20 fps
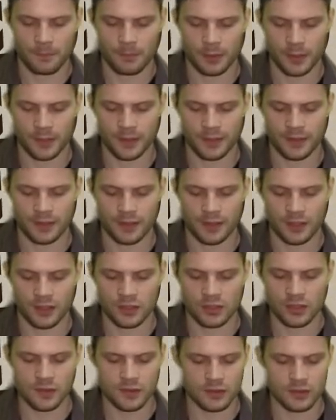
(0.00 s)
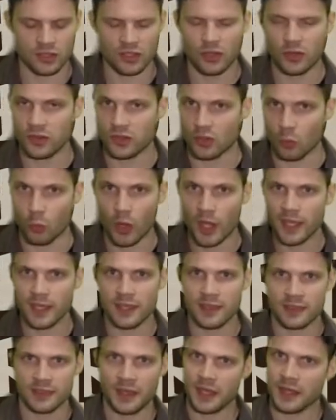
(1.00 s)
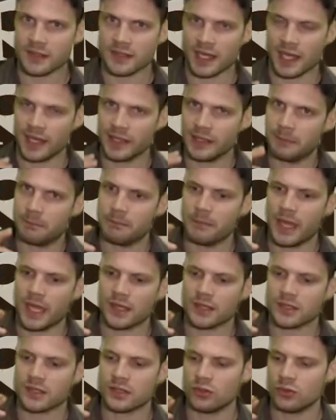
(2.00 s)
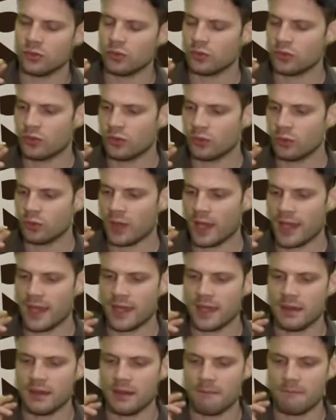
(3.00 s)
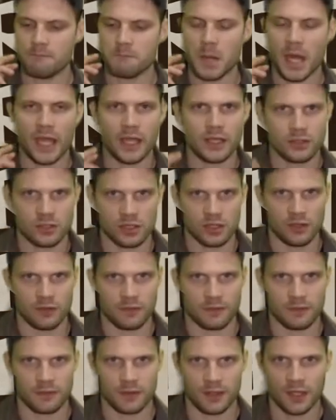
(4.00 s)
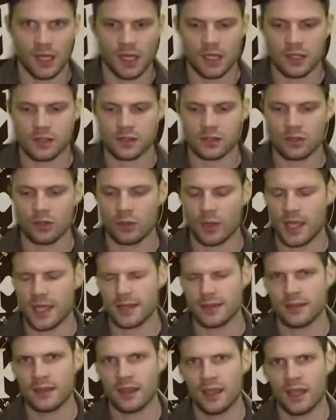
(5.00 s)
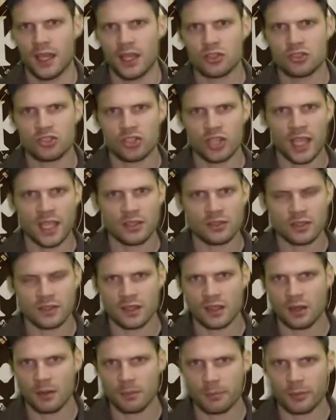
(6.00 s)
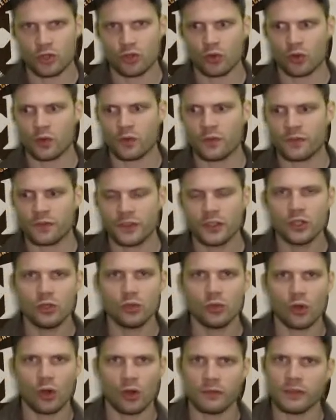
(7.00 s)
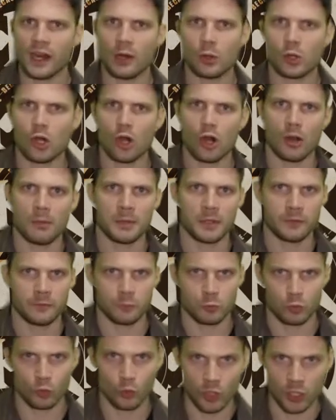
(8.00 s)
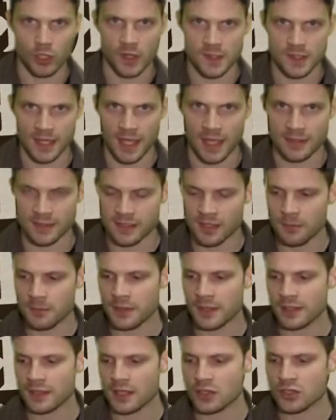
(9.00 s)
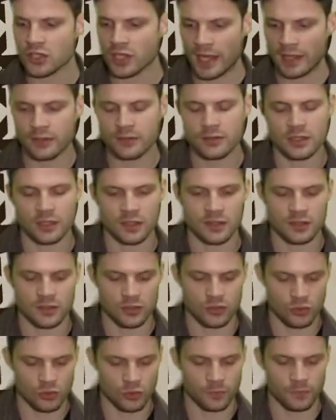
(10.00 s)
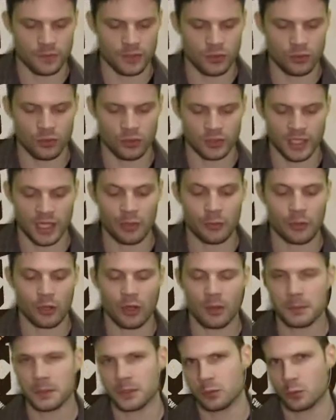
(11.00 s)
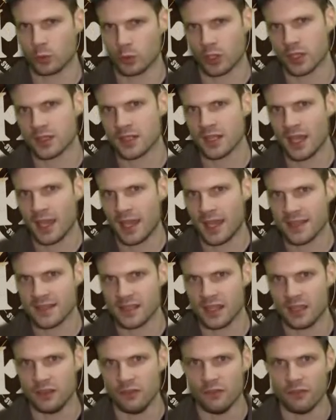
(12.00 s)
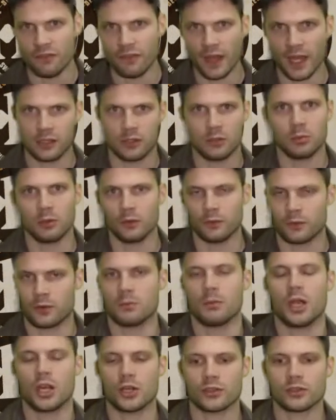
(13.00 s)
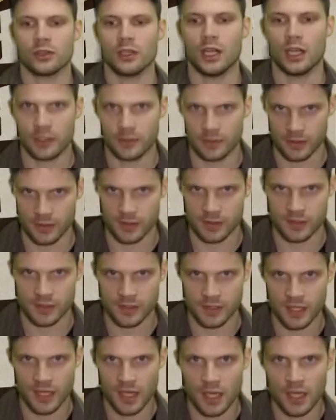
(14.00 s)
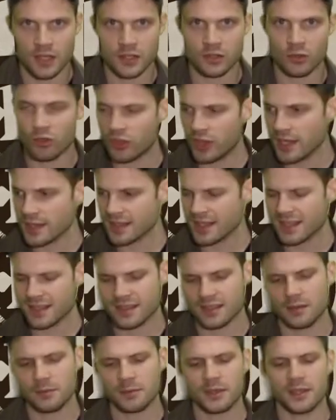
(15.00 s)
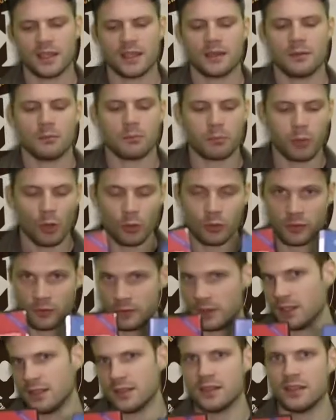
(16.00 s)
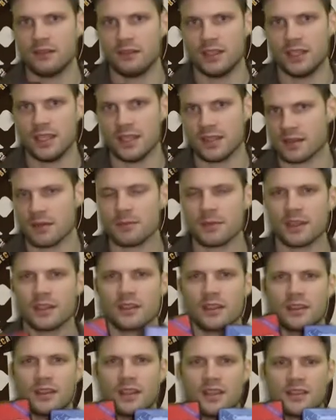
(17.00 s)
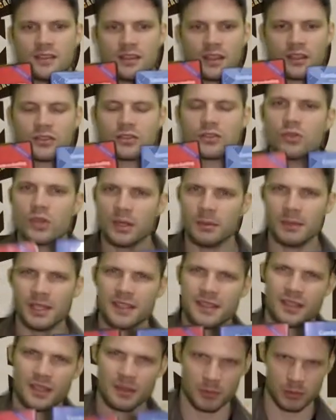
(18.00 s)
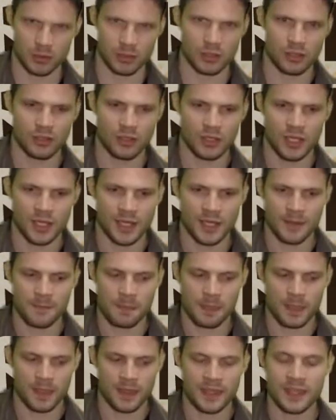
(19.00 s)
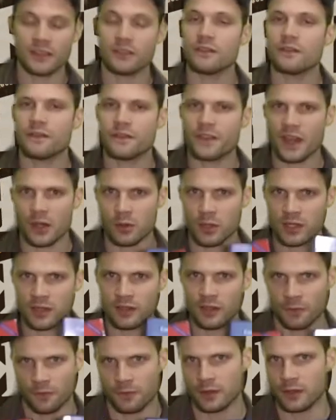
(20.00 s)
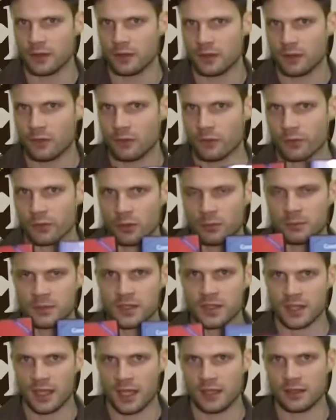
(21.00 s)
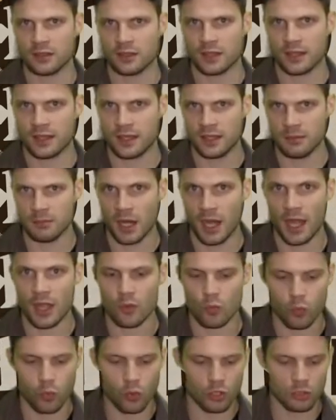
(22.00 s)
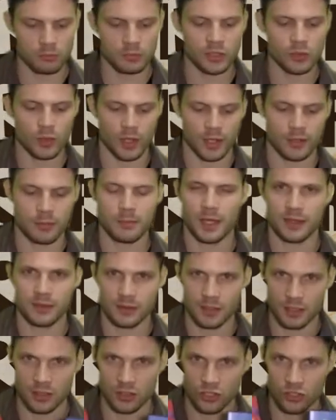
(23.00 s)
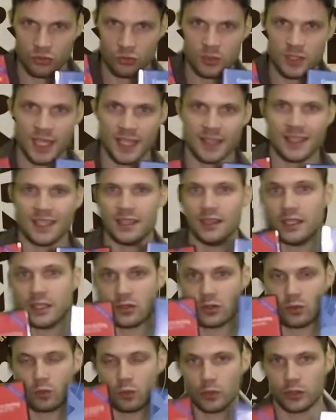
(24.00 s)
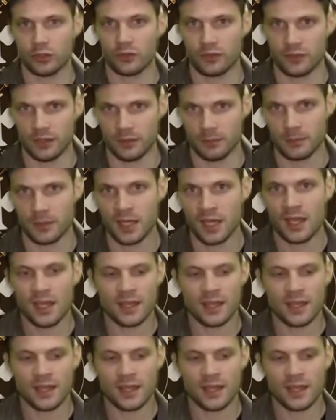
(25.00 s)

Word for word: but just the way he thinks kind of makes you do a mind shift so it changes up your view of how combat works. And something that challenges your view on how combat works is invaluable for martial artists. So this is something, both of these DVDs, something that is extremely similar, yet very different from standard HEMA. I warmly recommend that you get at least one of them.